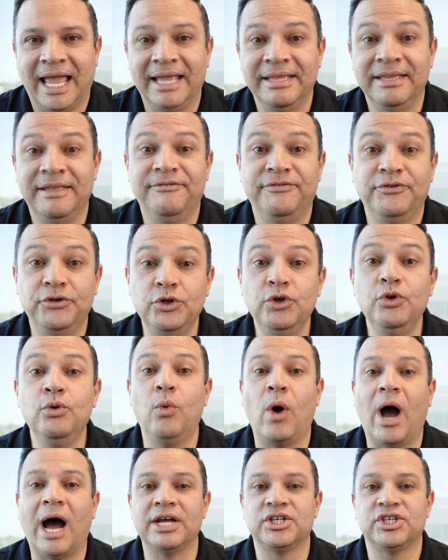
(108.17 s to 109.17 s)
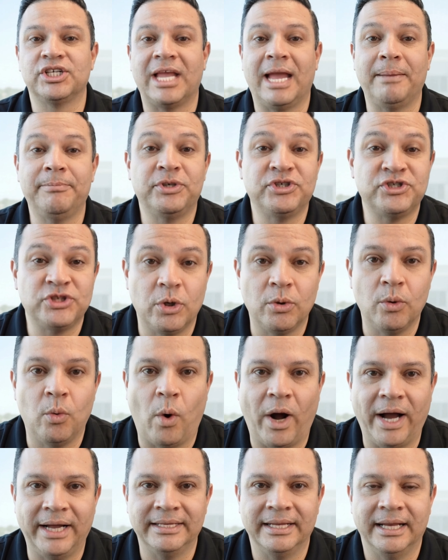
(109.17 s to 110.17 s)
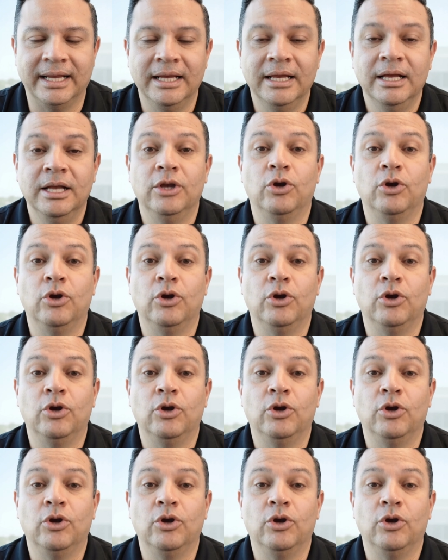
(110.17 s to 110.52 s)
And if you watched episode 1,